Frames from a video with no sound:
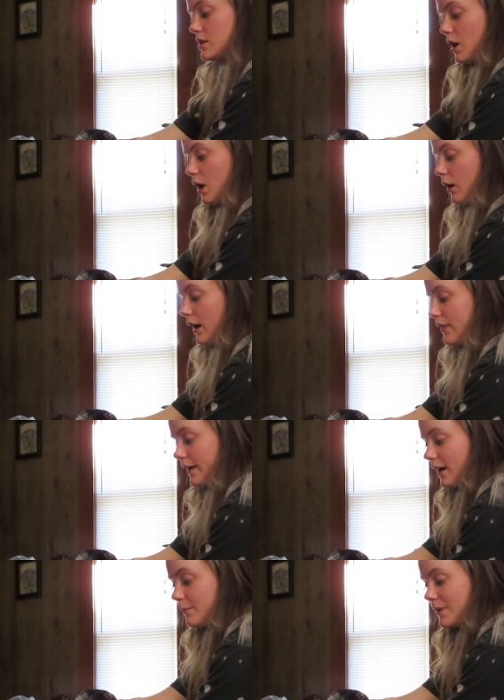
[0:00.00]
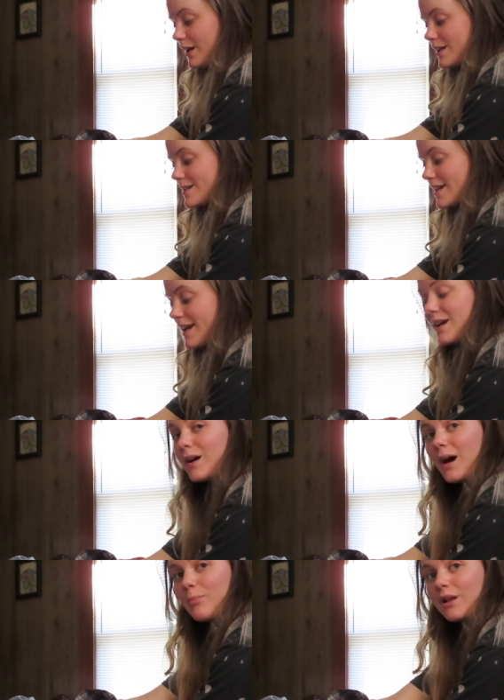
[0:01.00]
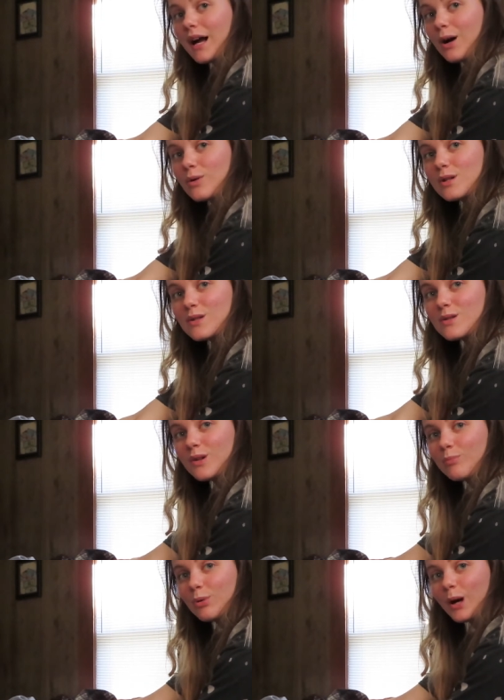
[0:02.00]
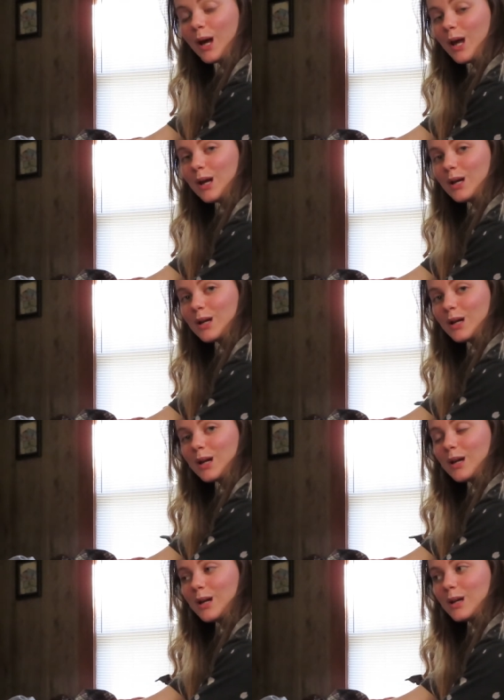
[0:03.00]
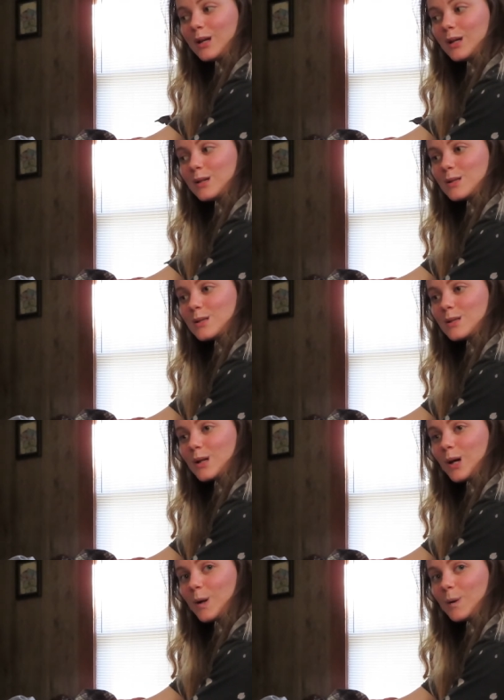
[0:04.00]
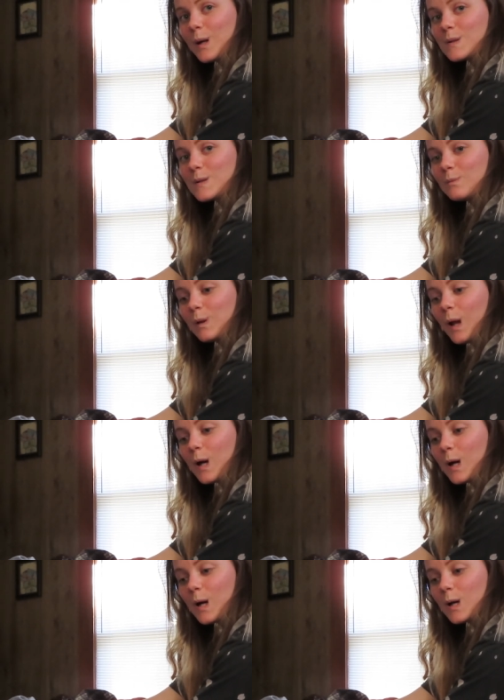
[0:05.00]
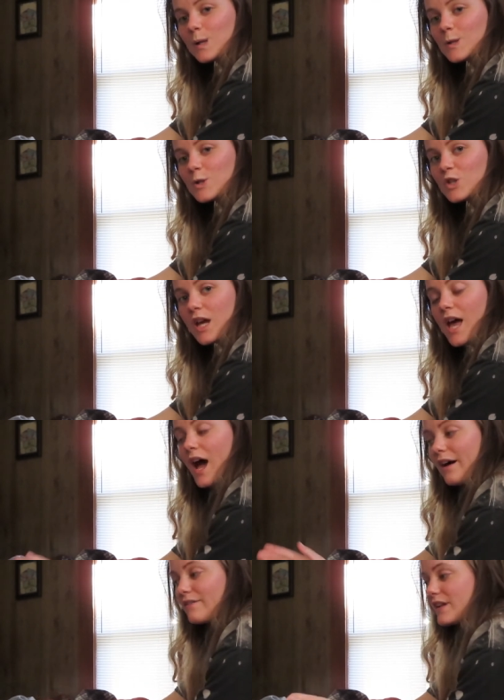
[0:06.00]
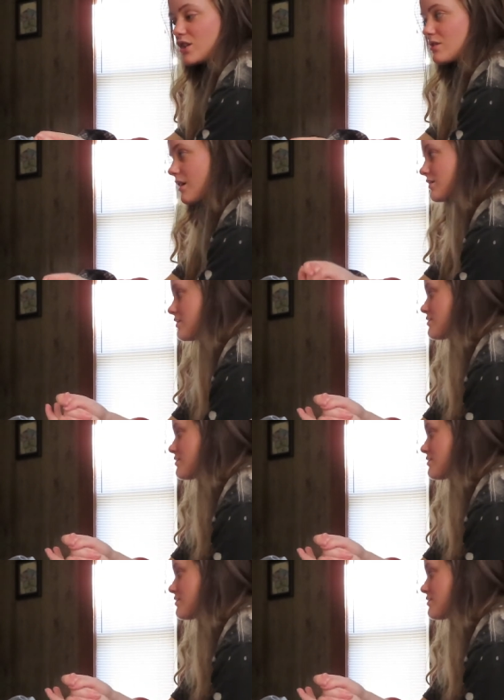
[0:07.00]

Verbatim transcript: so I think I'm gonna take a couple hours of break and go get some lunch I finished Doctor